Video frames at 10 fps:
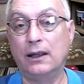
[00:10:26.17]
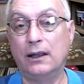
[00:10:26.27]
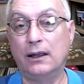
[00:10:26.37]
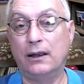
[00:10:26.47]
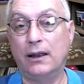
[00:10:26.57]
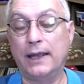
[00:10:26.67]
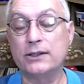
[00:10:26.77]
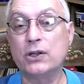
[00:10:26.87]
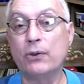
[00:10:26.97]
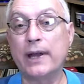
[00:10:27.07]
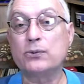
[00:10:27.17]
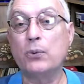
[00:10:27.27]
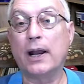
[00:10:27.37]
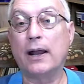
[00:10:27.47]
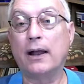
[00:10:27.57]
And so that's what I,
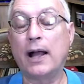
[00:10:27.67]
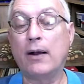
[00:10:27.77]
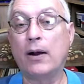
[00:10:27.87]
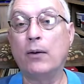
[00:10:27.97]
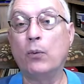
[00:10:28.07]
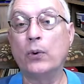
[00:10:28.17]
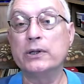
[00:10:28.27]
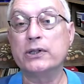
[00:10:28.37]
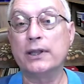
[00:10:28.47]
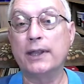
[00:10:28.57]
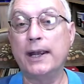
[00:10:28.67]
I, I, want us to think about.